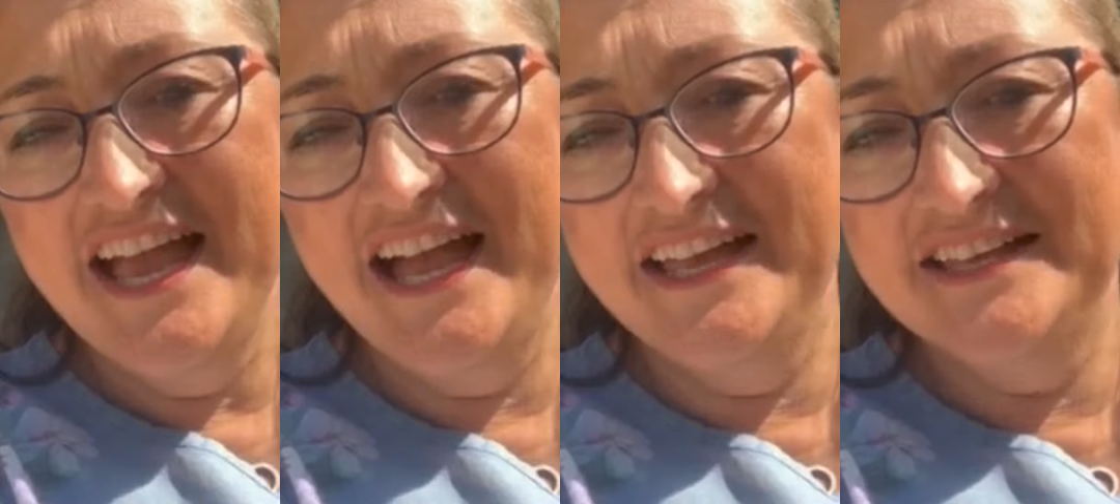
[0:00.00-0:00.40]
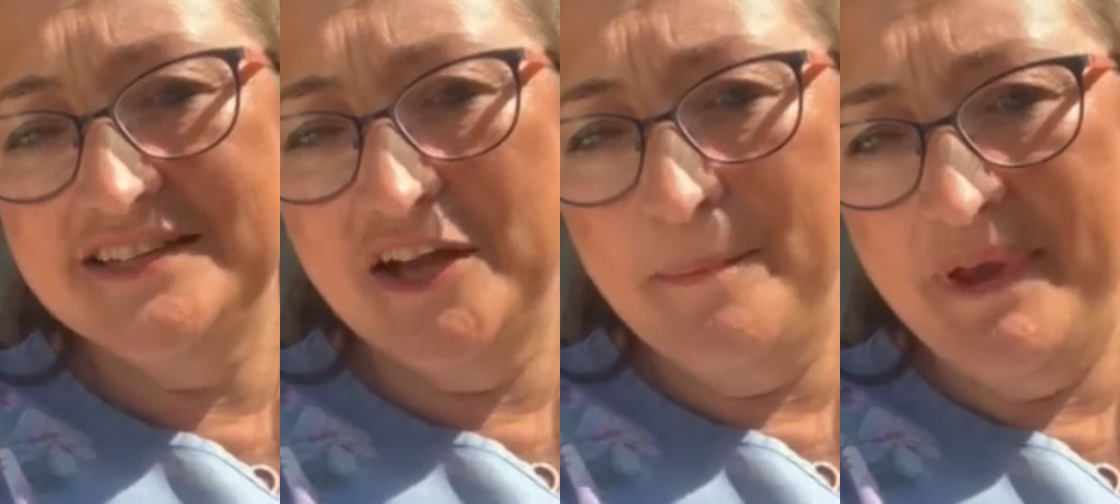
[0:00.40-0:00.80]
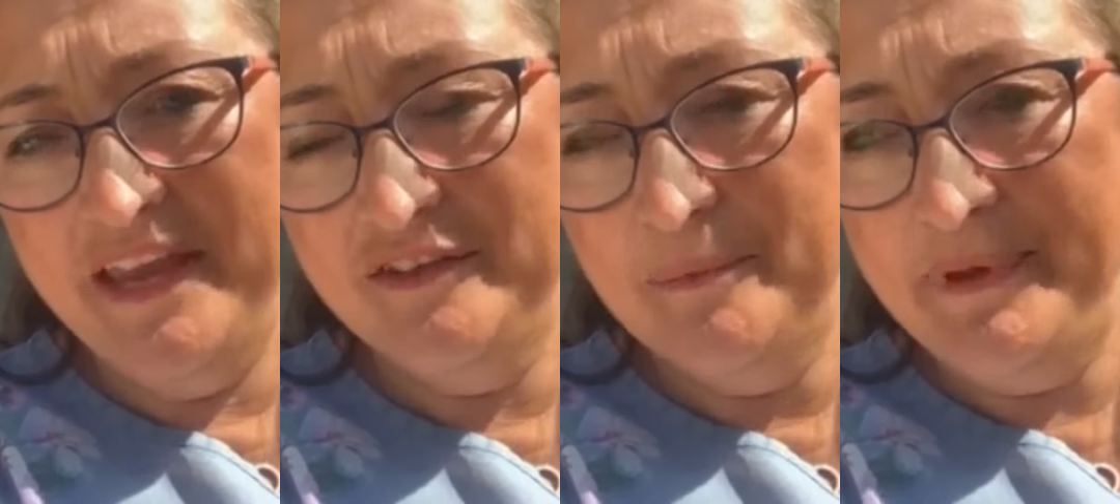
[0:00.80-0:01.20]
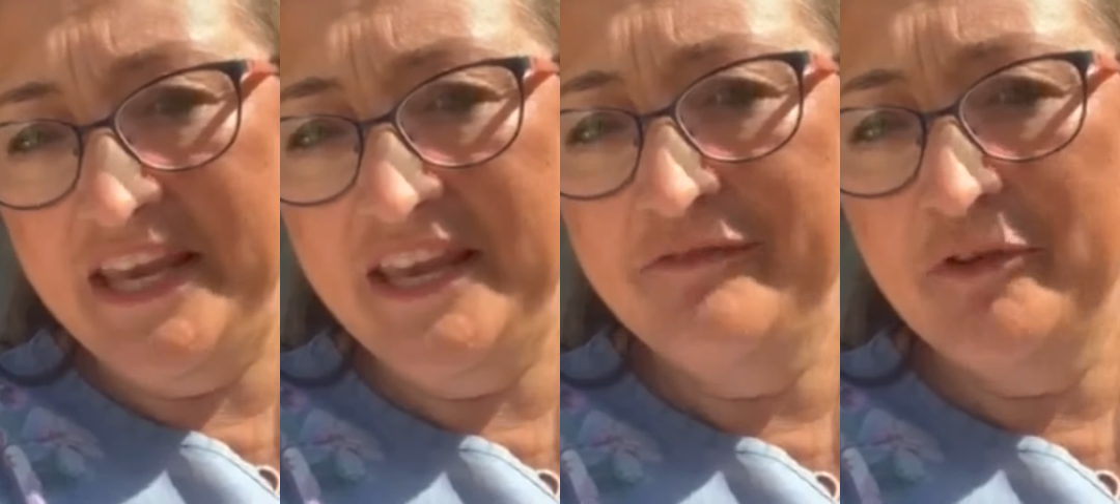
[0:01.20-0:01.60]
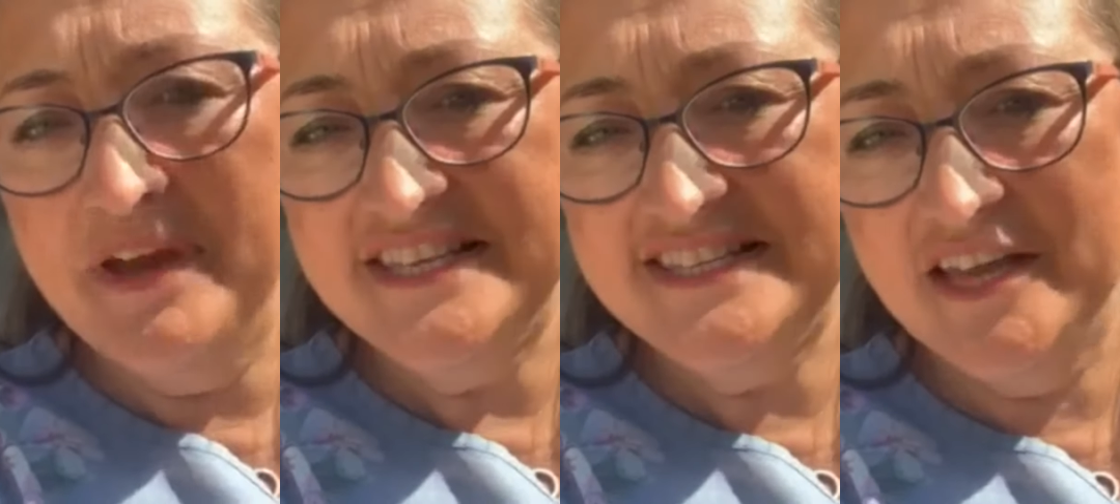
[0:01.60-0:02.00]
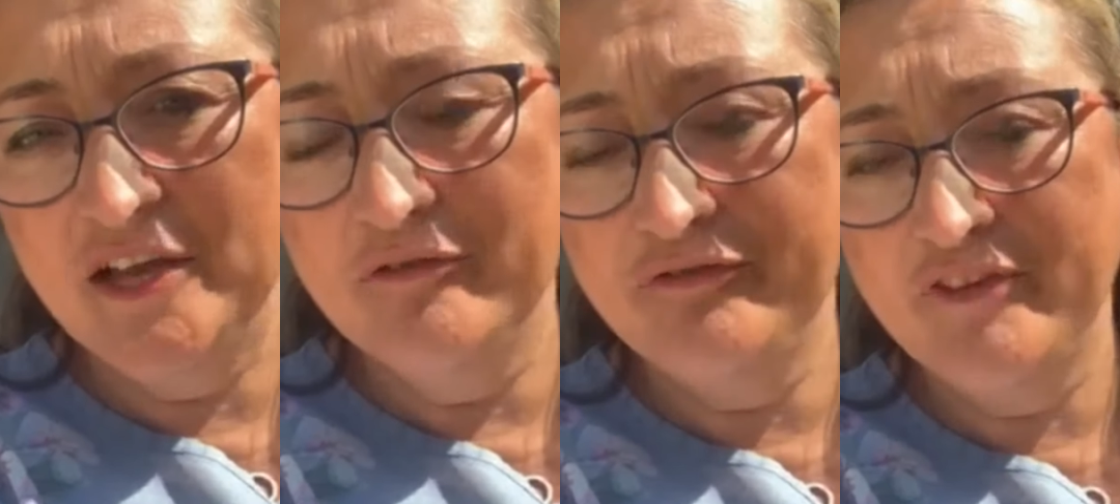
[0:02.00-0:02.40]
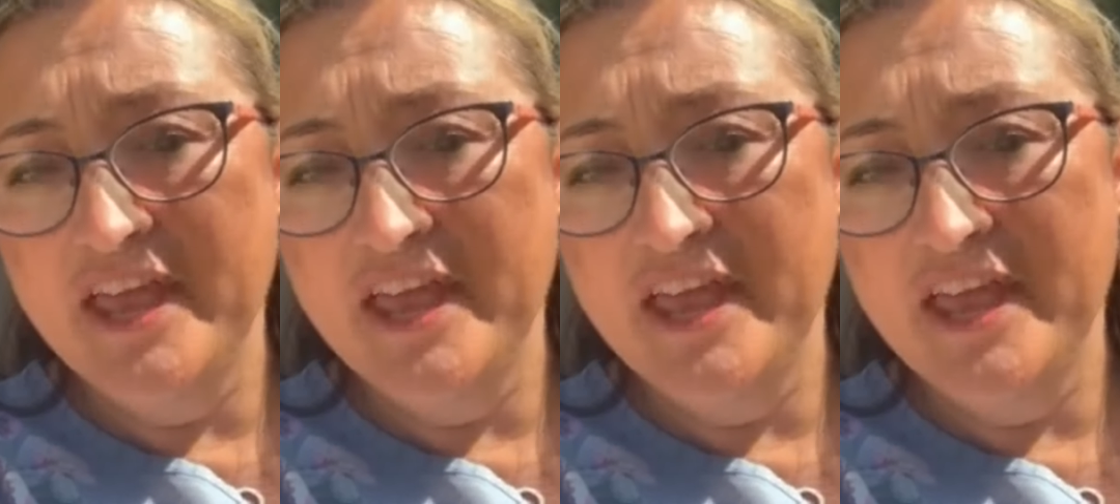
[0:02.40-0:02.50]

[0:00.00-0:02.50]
And I made the bee for myself.